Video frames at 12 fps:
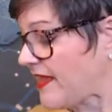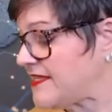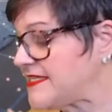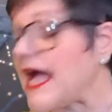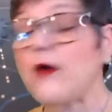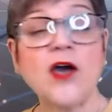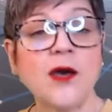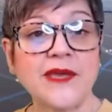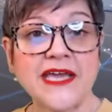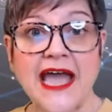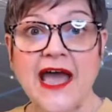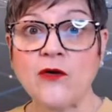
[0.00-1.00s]
It's now
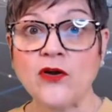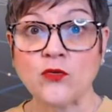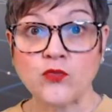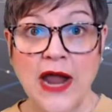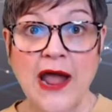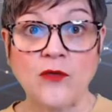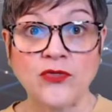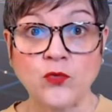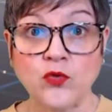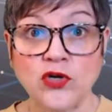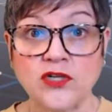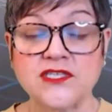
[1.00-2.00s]
coming out around the
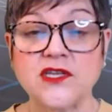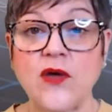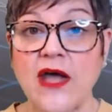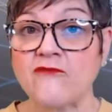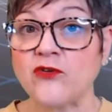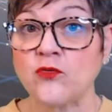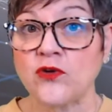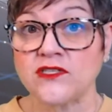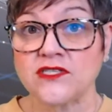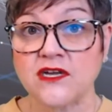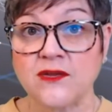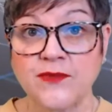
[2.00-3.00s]
world, so
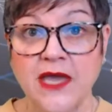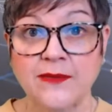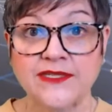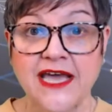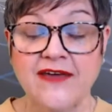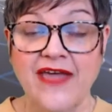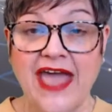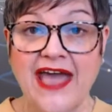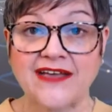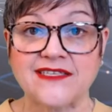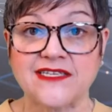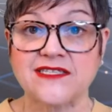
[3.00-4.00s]
everyone's going to be able to have
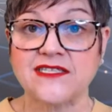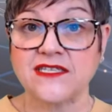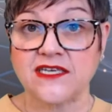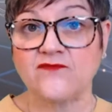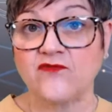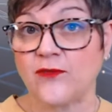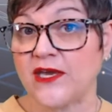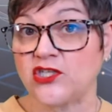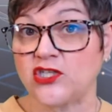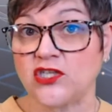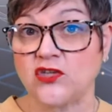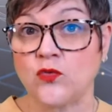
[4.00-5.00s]
access to the
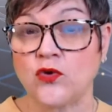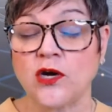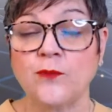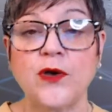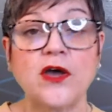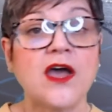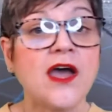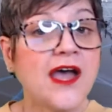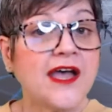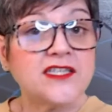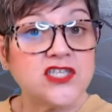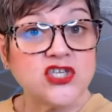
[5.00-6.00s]
information in the workbook
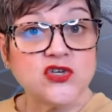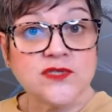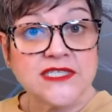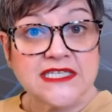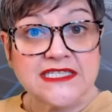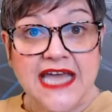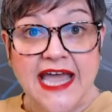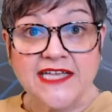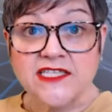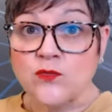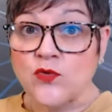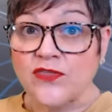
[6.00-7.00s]
to use in
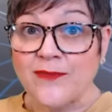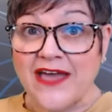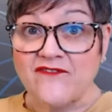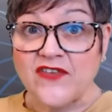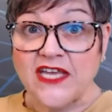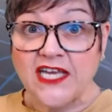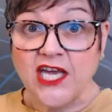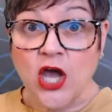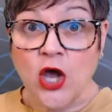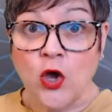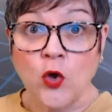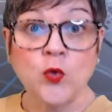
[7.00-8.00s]
tandem with my
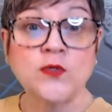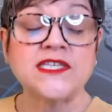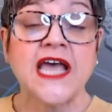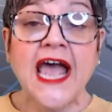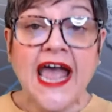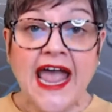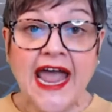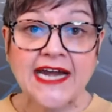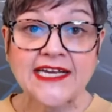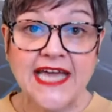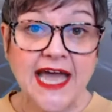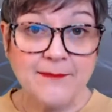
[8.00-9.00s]
videos
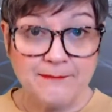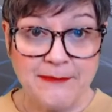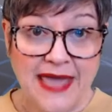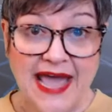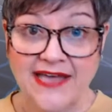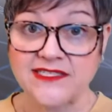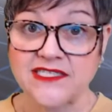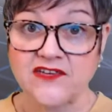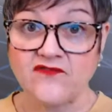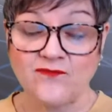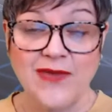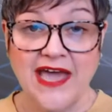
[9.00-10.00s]
and get
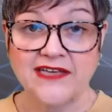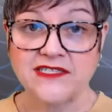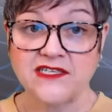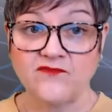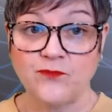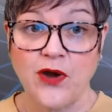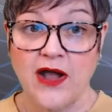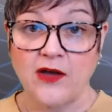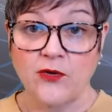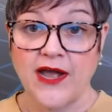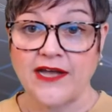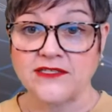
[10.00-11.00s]
massive, massive
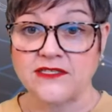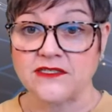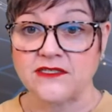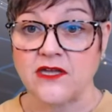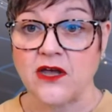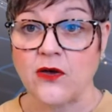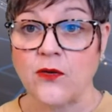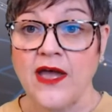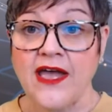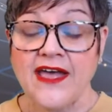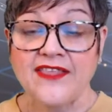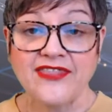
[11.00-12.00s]
progress. So
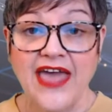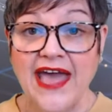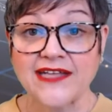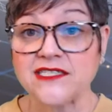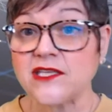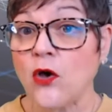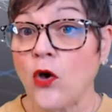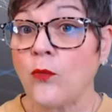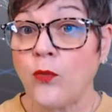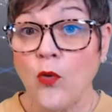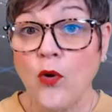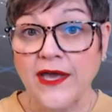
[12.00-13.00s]
that's the whole
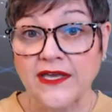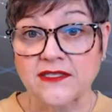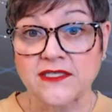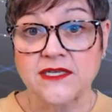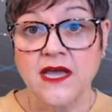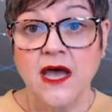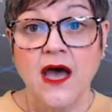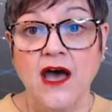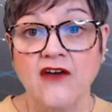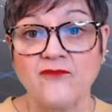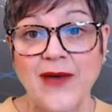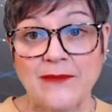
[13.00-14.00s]
point
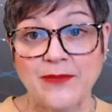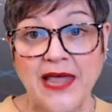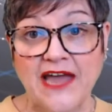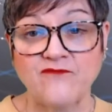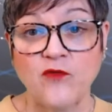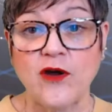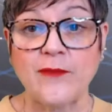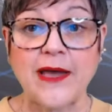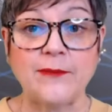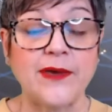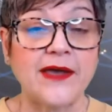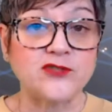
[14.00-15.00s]
of my platform.
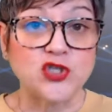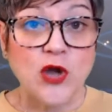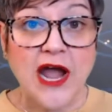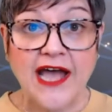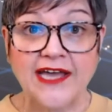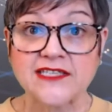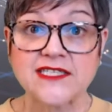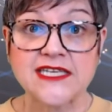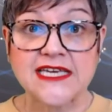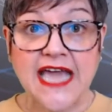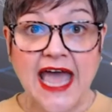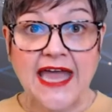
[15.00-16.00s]
I'm trying to
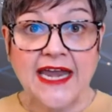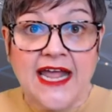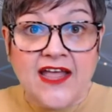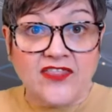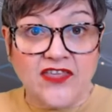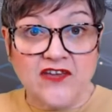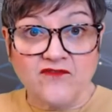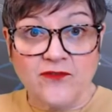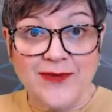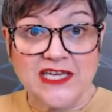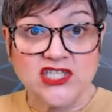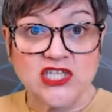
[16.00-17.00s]
get the
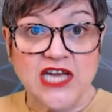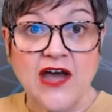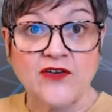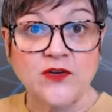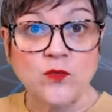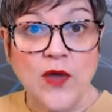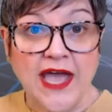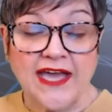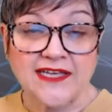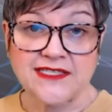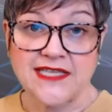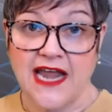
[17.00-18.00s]
information out in
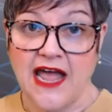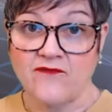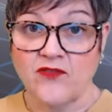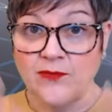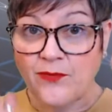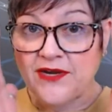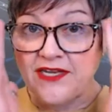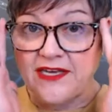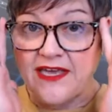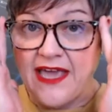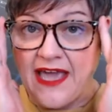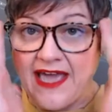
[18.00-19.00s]
ways that everybody
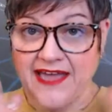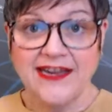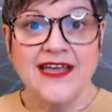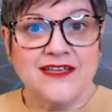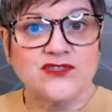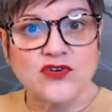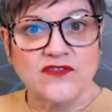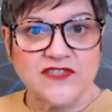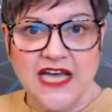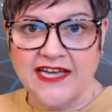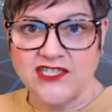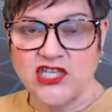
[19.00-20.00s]
can sort of
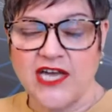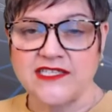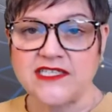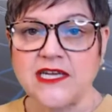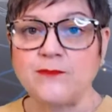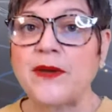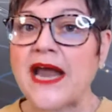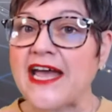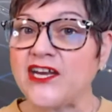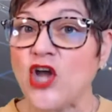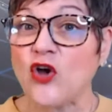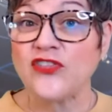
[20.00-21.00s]
digest it. But
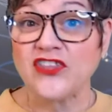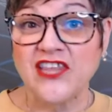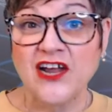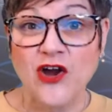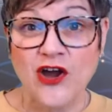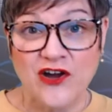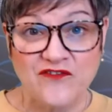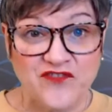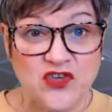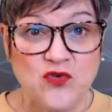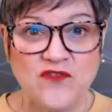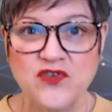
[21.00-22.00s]
I know that there are a
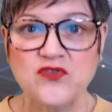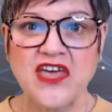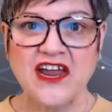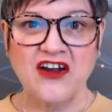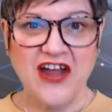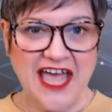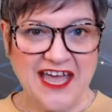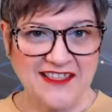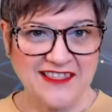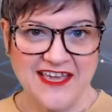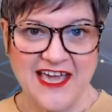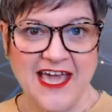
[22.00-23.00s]
few of you that are ahead
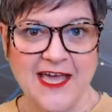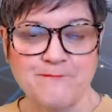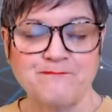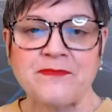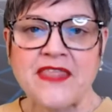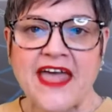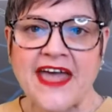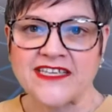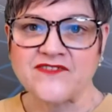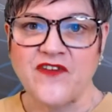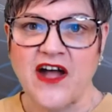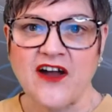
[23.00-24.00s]
of the game
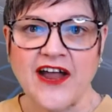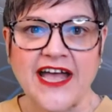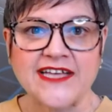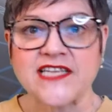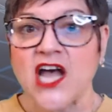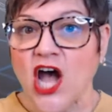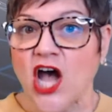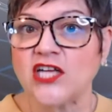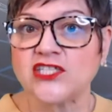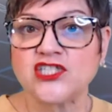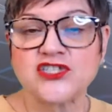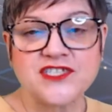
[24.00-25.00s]
as far as
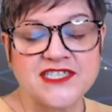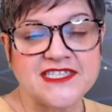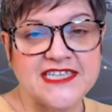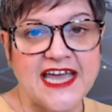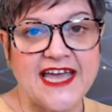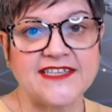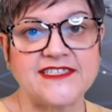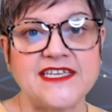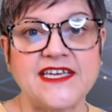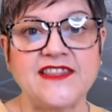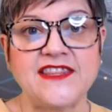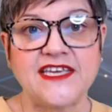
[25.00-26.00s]

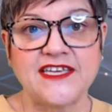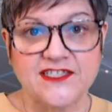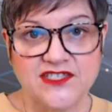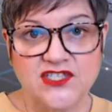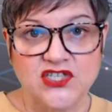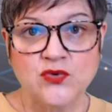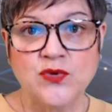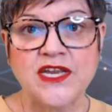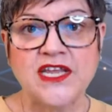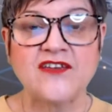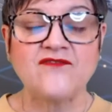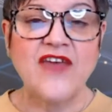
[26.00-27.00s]
understanding the
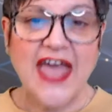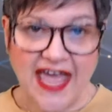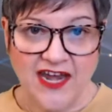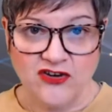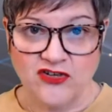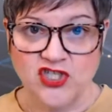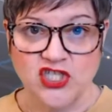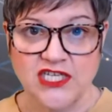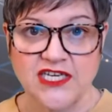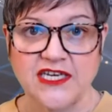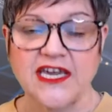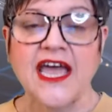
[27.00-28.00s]
intuitive
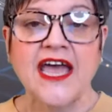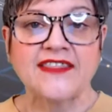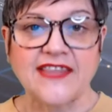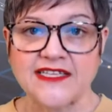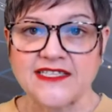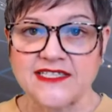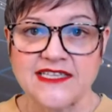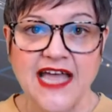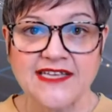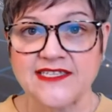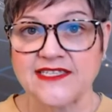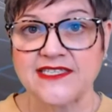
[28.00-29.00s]
energy that's
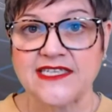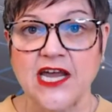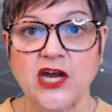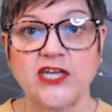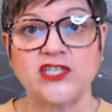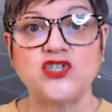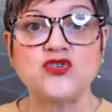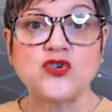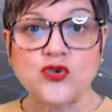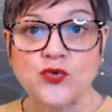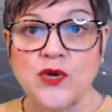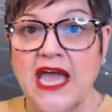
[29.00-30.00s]
necessary to
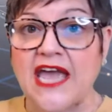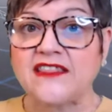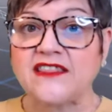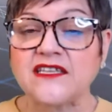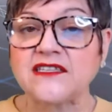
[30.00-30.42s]
create